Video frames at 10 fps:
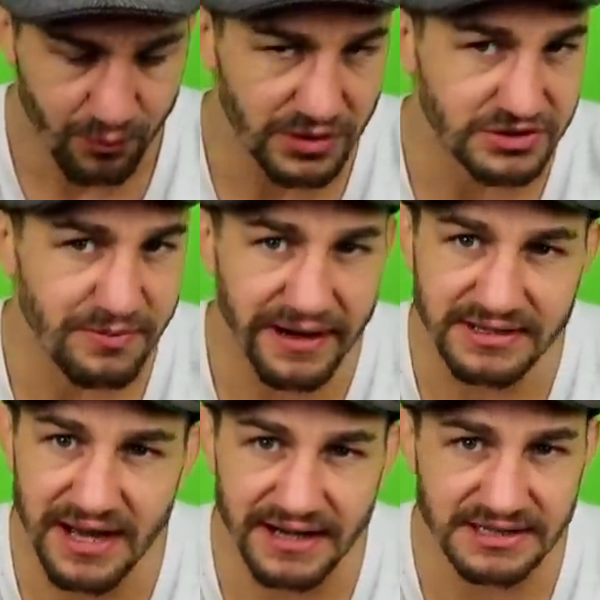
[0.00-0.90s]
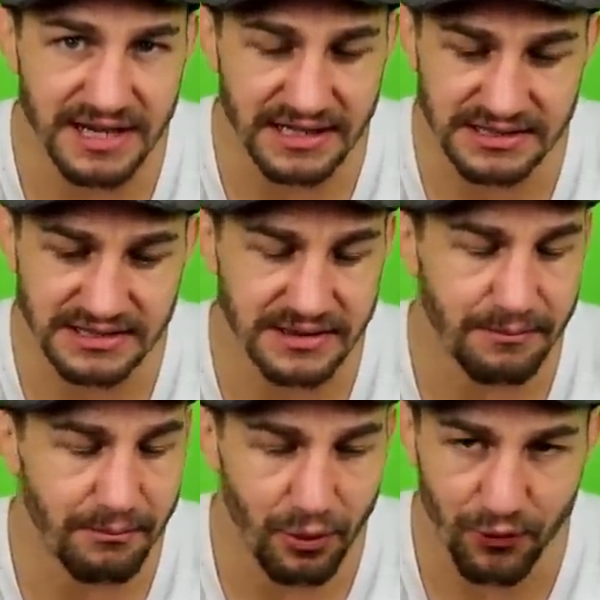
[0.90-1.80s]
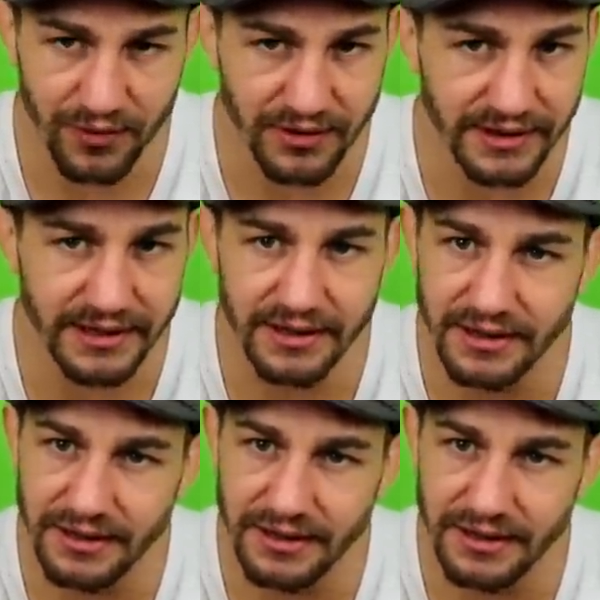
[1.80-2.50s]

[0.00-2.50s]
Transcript: which makes kind of sense perfectly,